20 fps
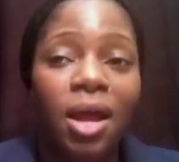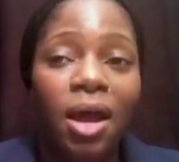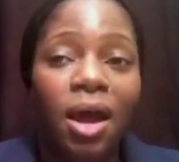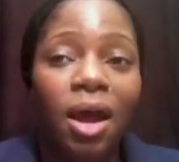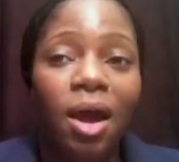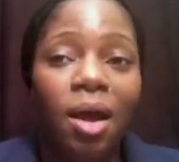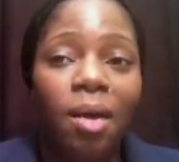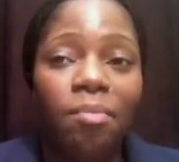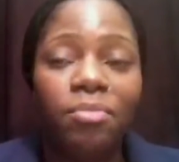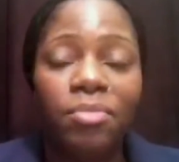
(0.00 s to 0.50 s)

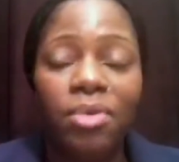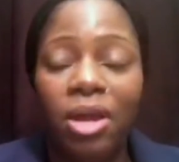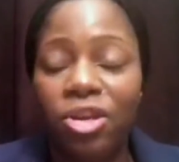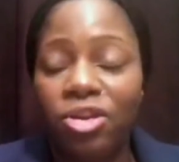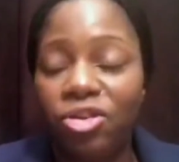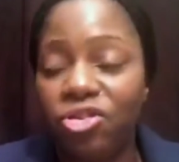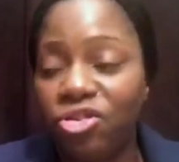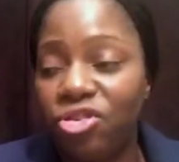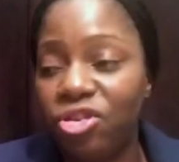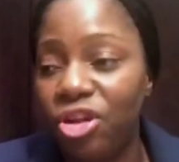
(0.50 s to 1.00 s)

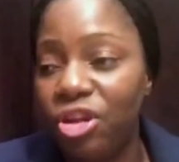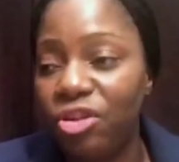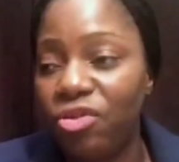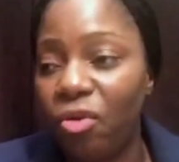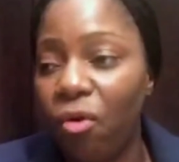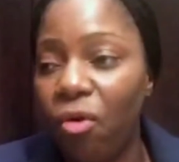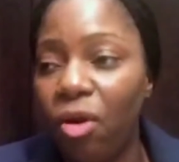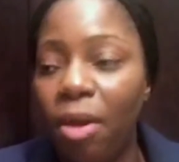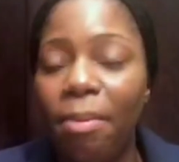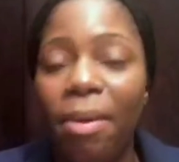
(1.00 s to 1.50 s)
and she's
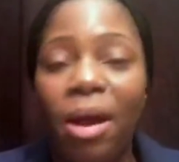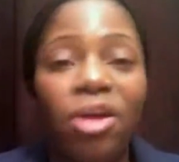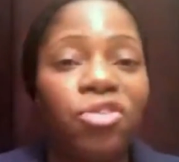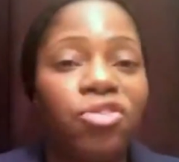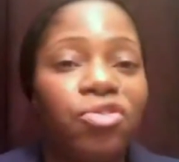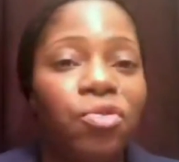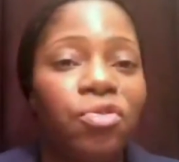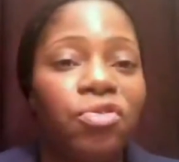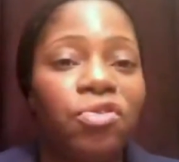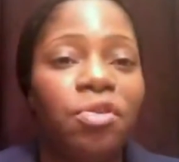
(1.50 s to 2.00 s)
all about
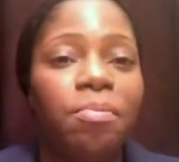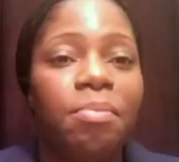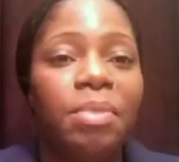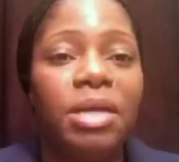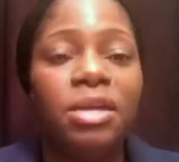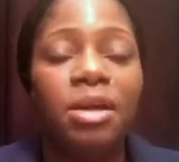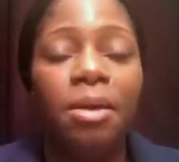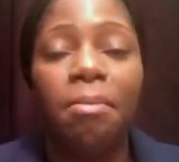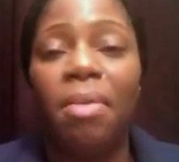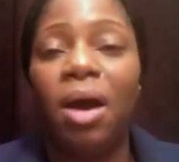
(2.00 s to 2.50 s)
social
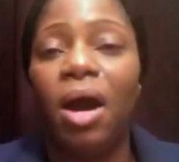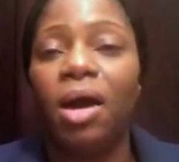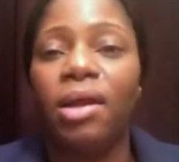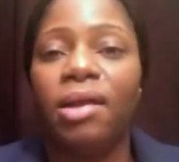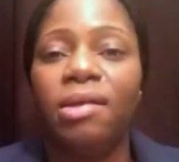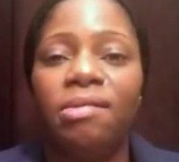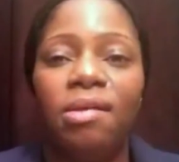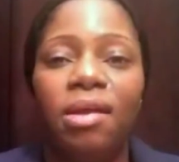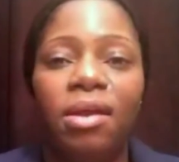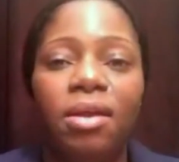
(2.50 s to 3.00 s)
media
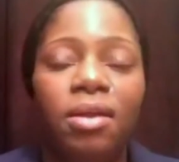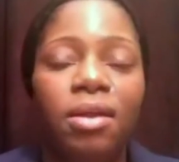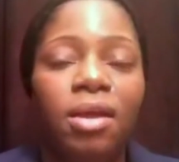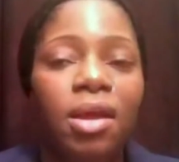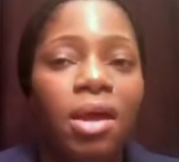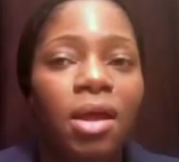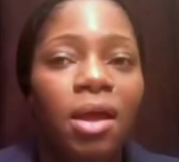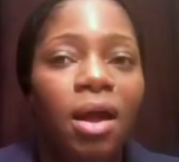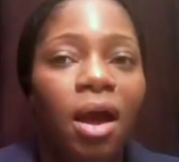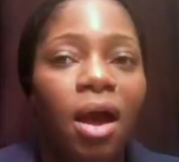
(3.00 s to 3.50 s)
marketing,
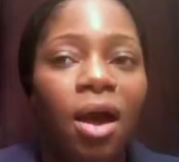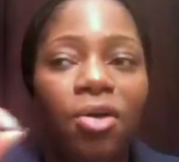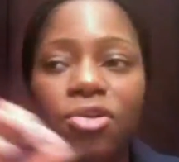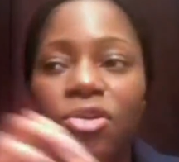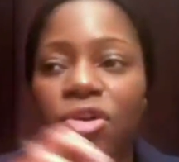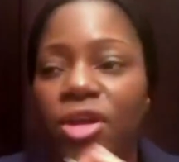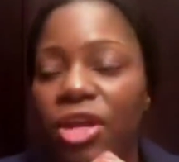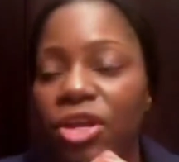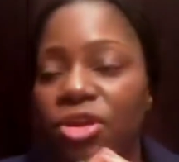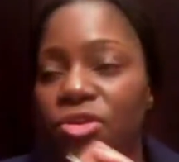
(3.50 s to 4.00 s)
how
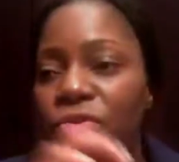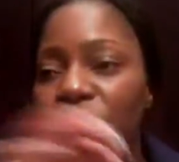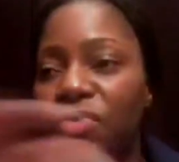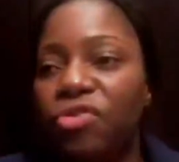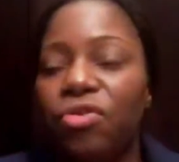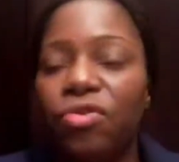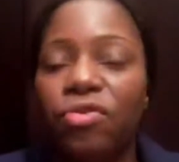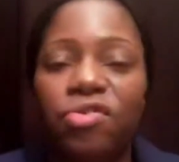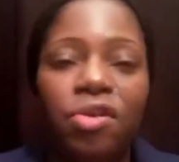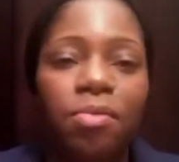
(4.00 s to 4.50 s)
you can use
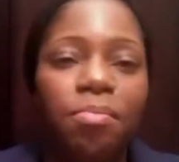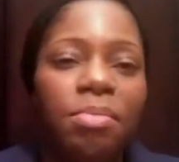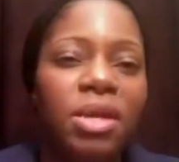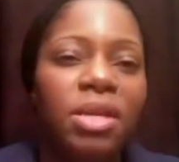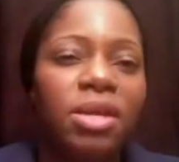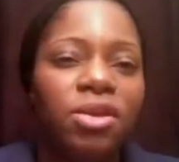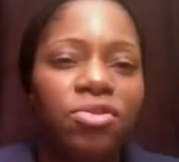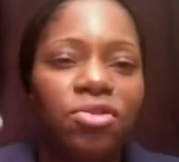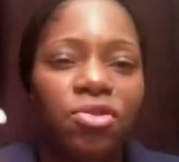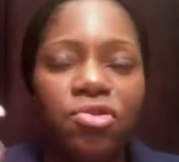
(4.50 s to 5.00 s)
social
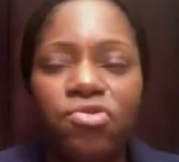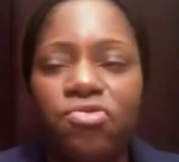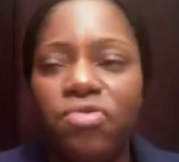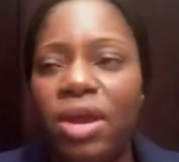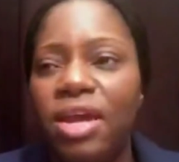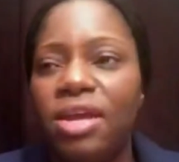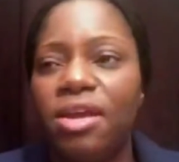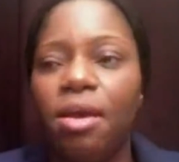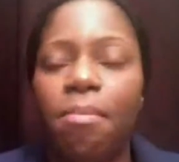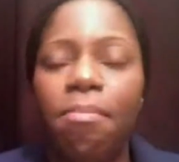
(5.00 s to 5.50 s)
media to
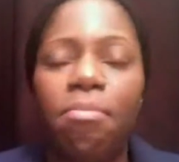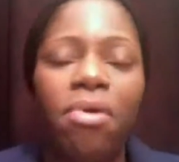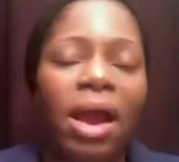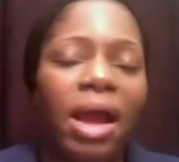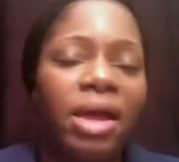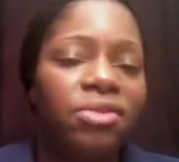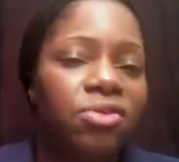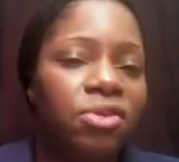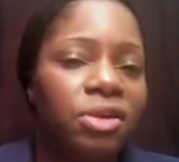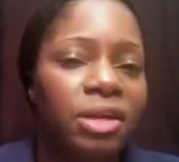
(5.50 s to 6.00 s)
create your
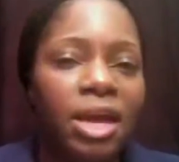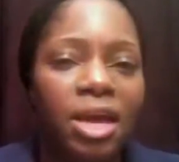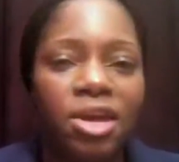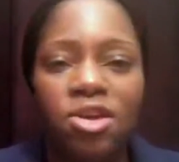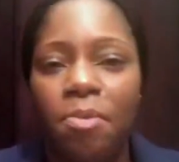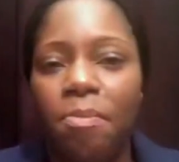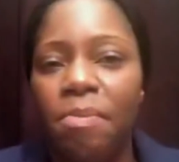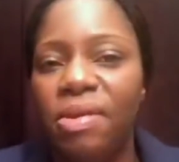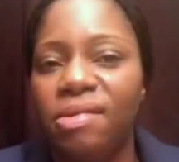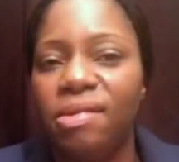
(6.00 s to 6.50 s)
brand, to get
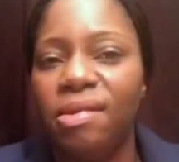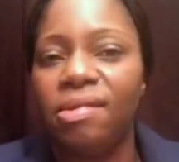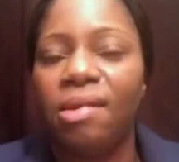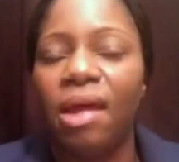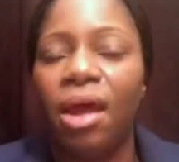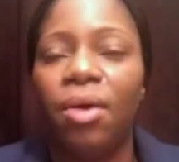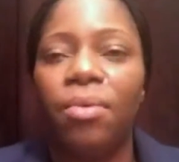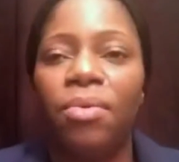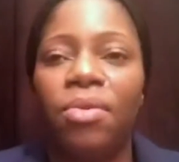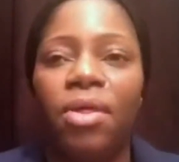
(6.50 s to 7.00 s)
your business
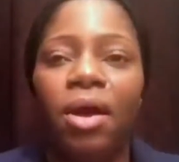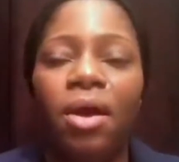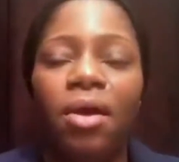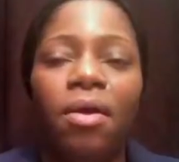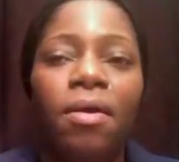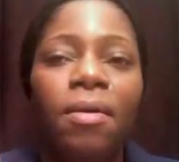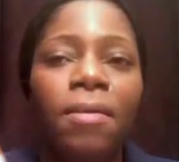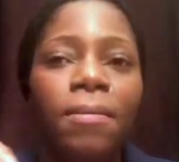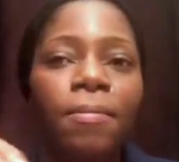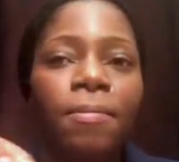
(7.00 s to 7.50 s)
out there.